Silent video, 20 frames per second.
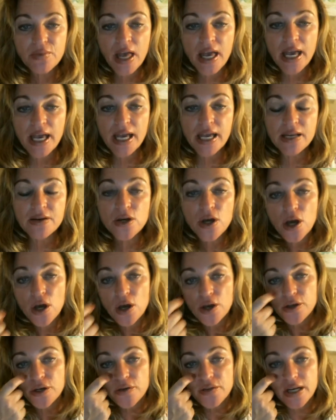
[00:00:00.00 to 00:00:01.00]
And,
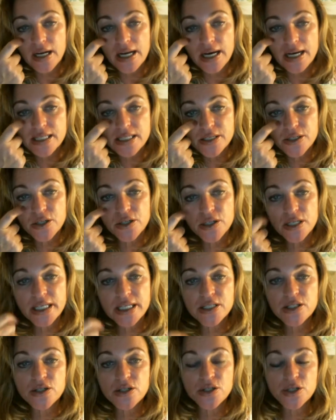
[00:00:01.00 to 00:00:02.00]
you know, the last thing you
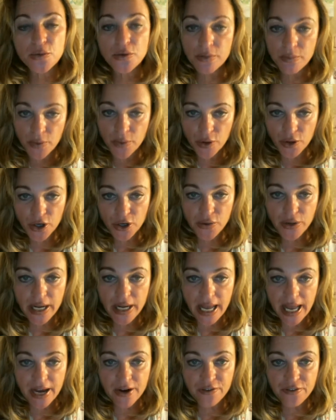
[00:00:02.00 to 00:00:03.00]
need to do with Mercury
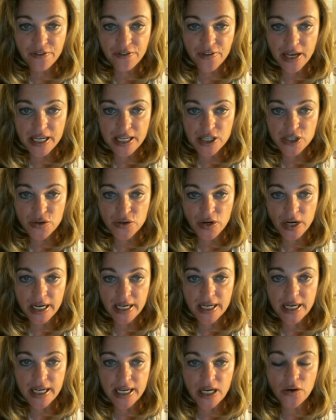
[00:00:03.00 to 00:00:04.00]
out of phase right
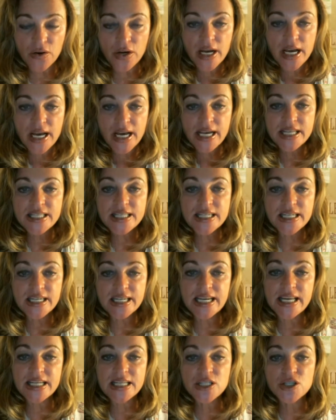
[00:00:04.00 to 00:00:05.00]
now is to
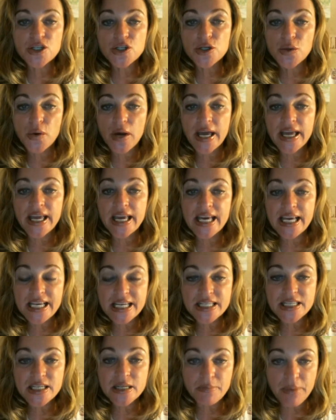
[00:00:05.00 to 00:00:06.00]
get into a
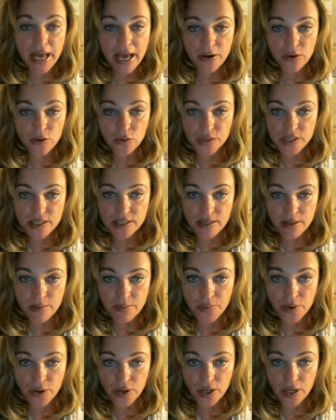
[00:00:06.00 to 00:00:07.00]
heated battle with
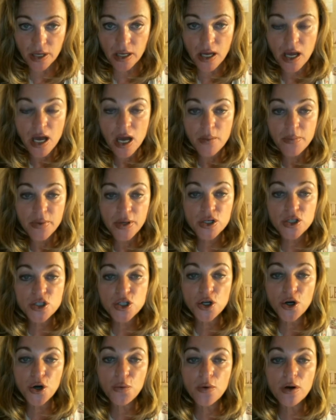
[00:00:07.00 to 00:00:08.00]
somebody, because
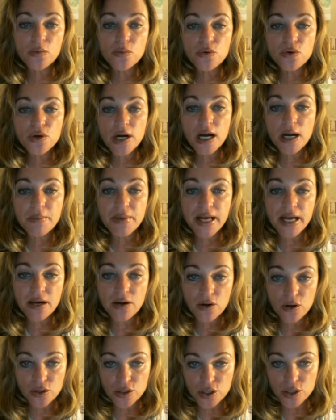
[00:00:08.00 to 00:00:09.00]
no one will come out
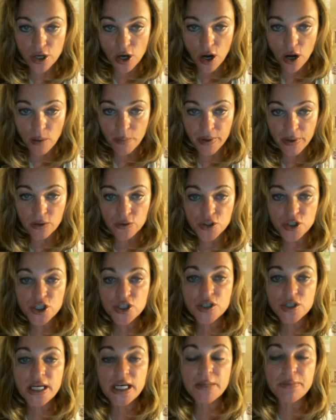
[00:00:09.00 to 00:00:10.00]
on top. It'll
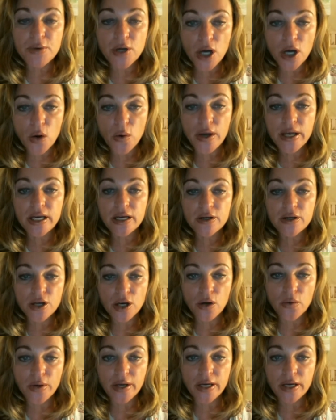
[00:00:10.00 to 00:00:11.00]
just keep going and
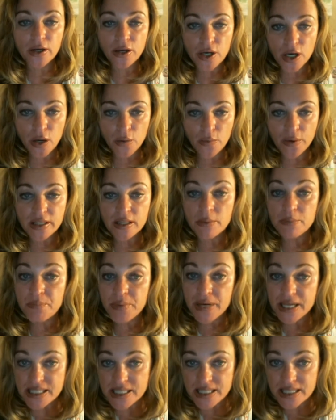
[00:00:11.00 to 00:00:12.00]
going and going. The
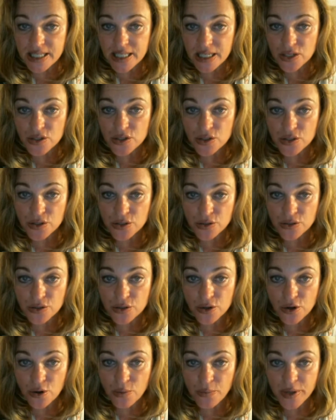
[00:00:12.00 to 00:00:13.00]
best thing to do,
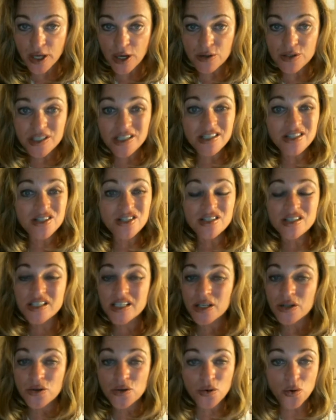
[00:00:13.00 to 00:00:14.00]
Scorpios, is just
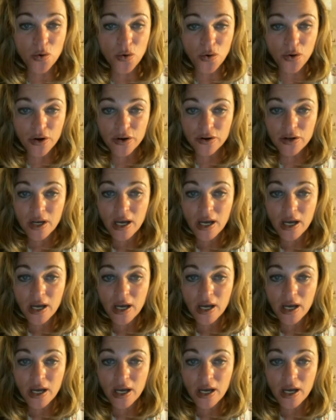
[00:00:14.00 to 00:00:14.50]
ignore it,